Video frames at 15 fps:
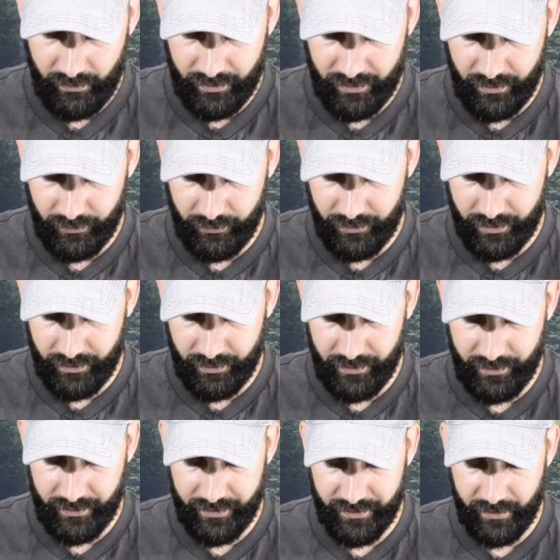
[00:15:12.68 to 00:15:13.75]
solution
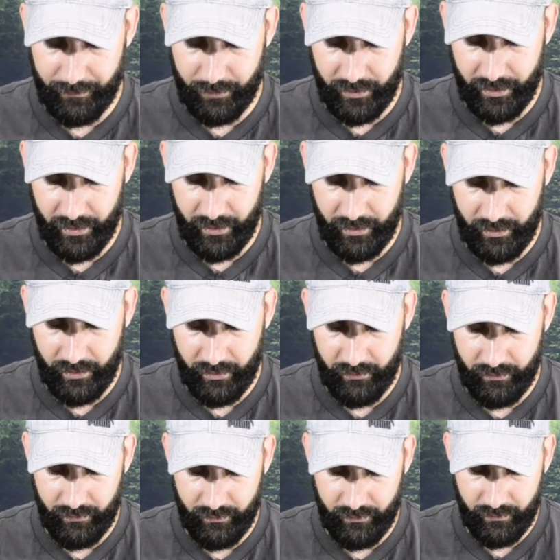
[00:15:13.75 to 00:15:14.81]
to the slippery
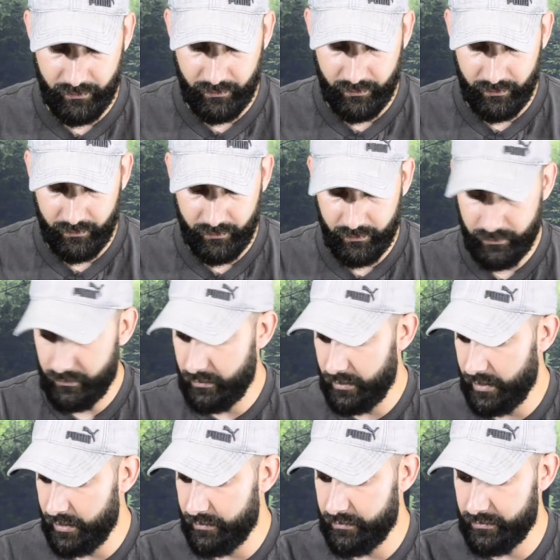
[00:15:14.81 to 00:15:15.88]

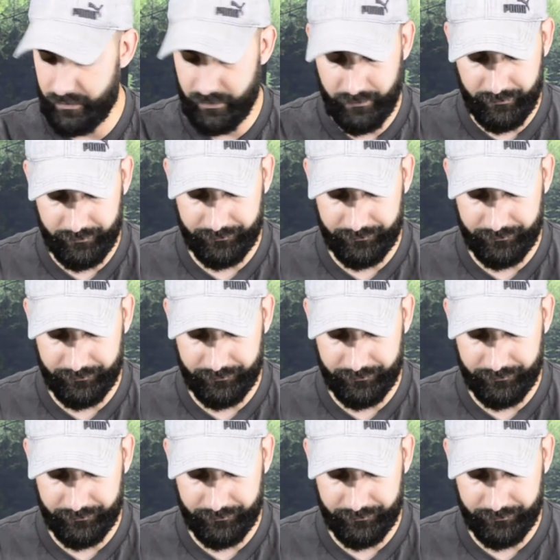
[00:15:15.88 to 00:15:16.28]
handles.